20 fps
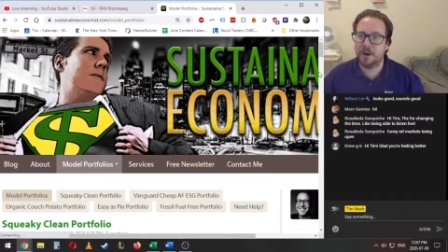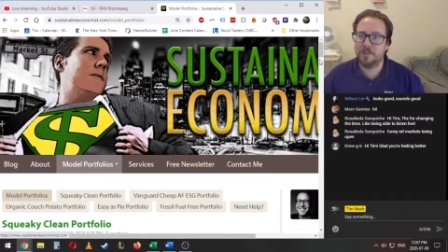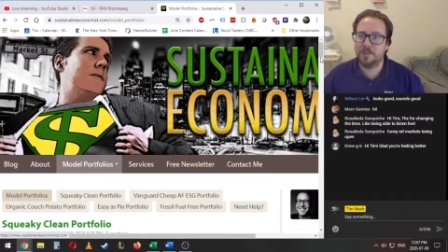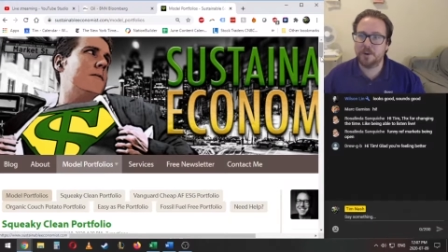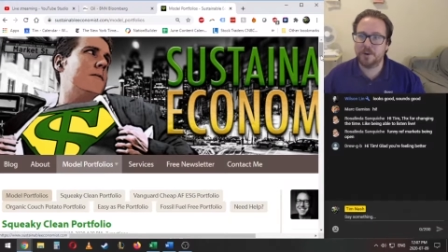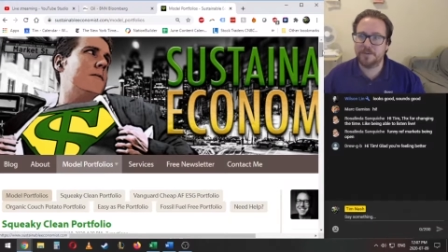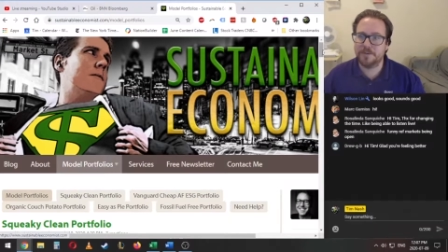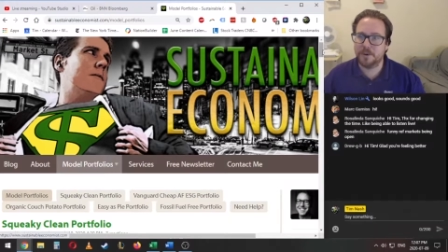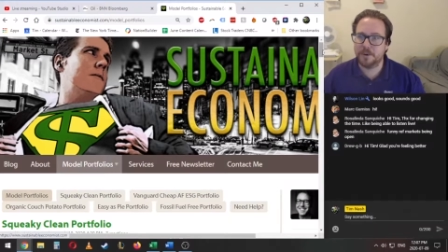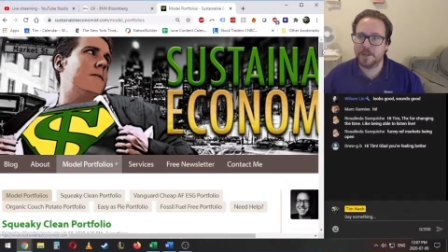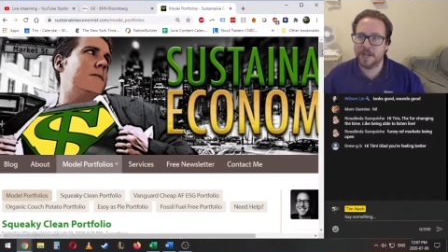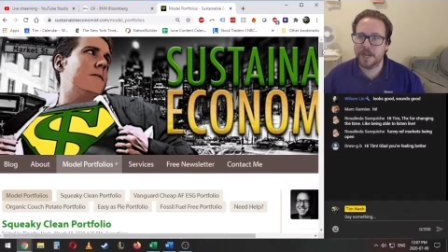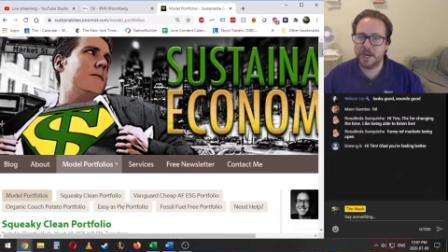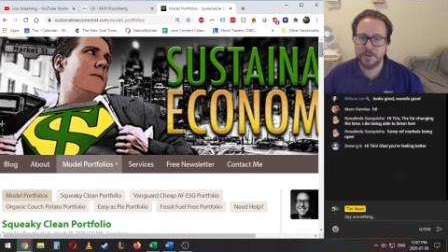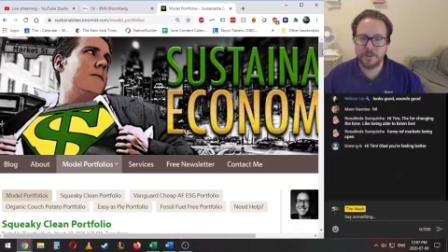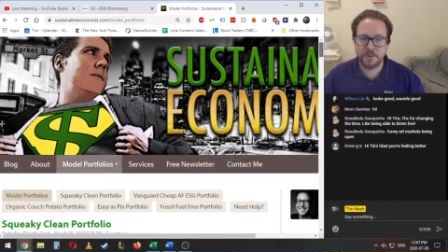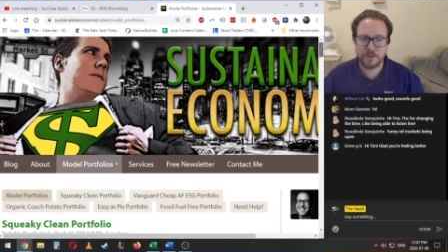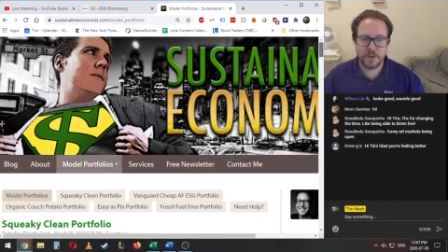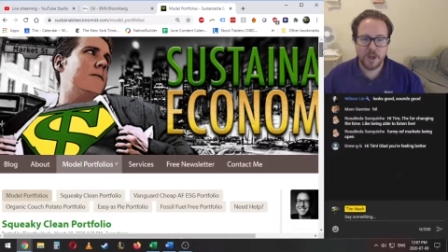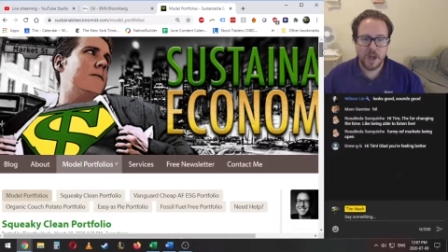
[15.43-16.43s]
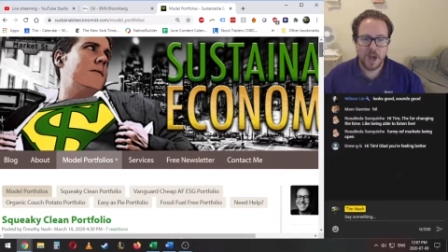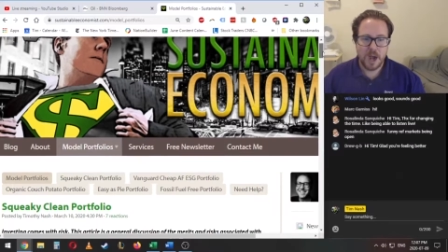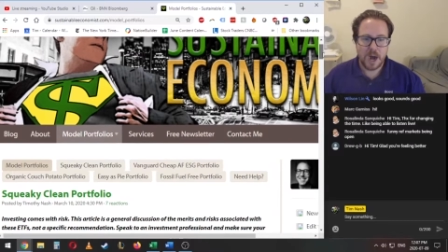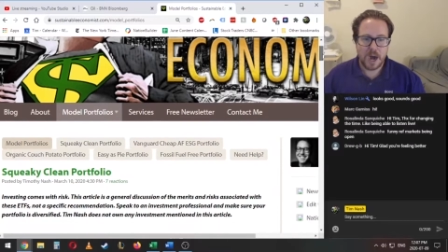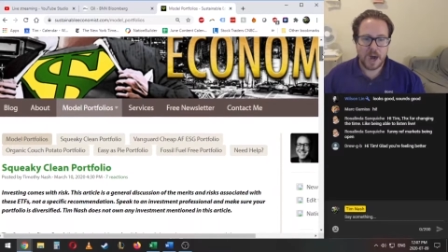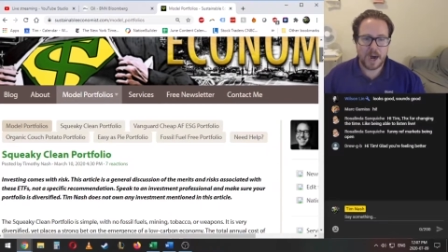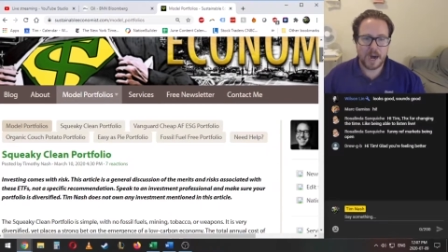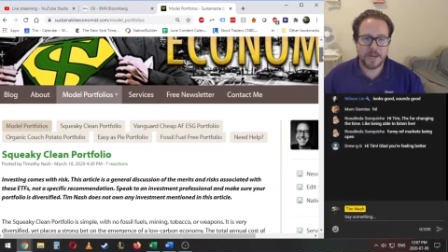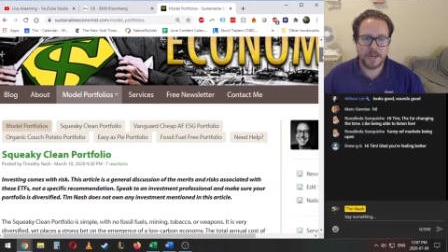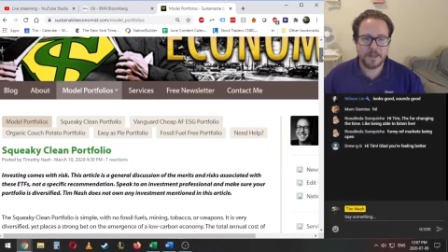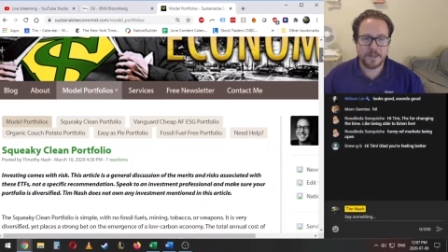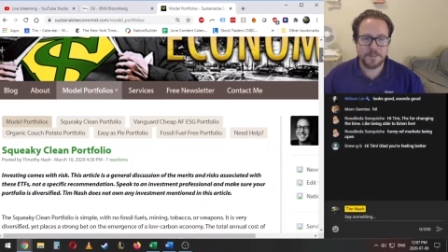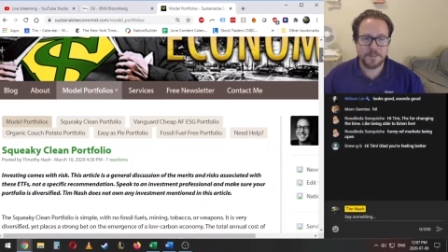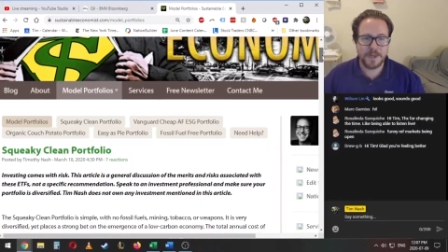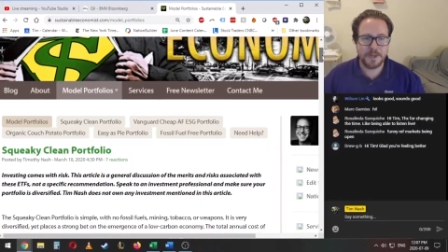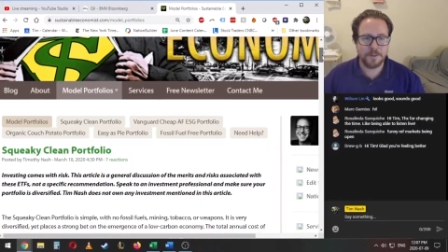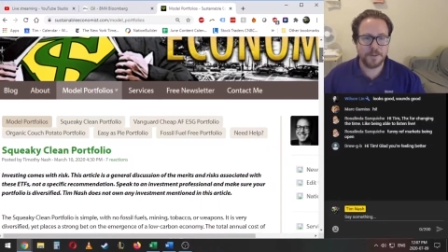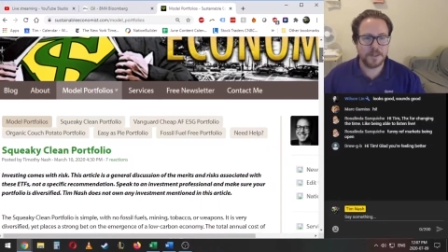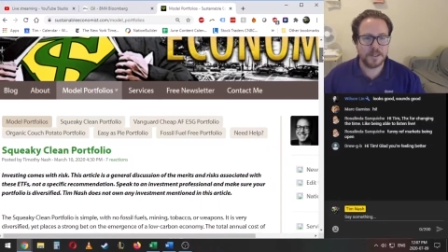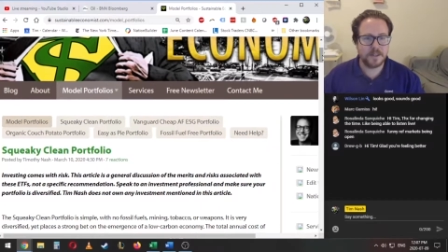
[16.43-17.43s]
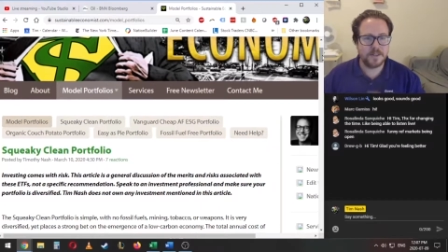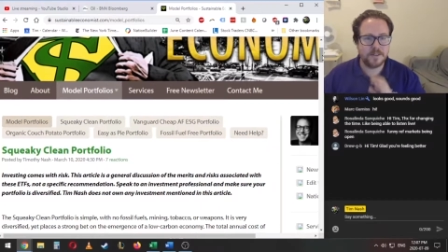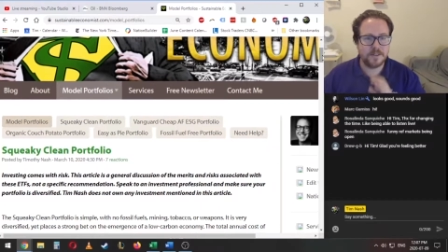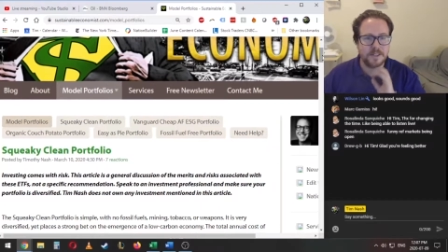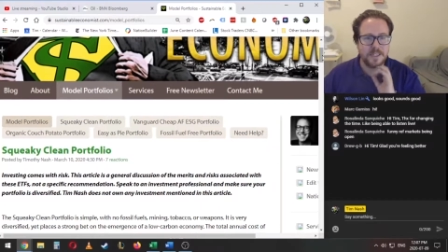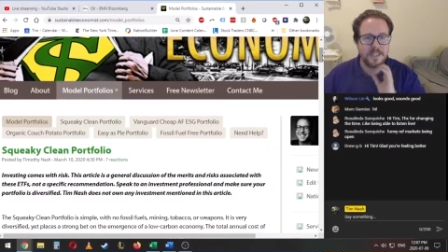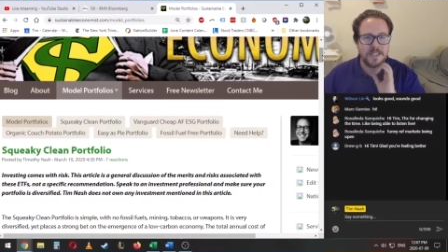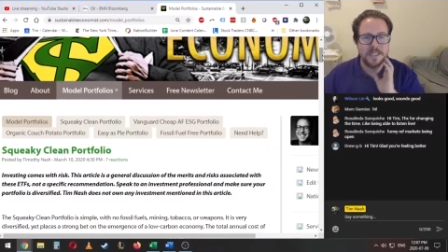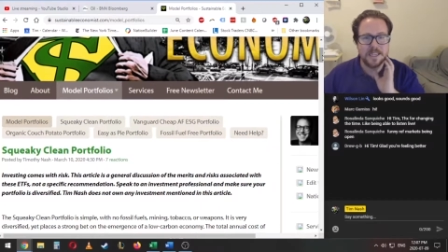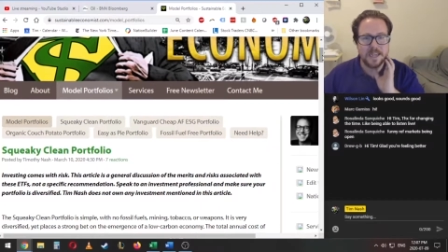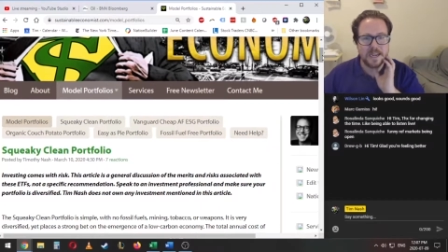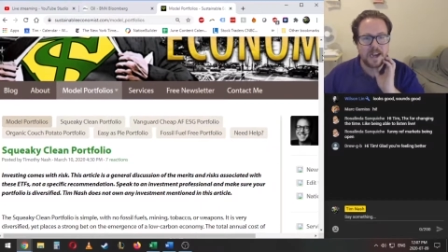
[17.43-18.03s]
portfolios to be able to see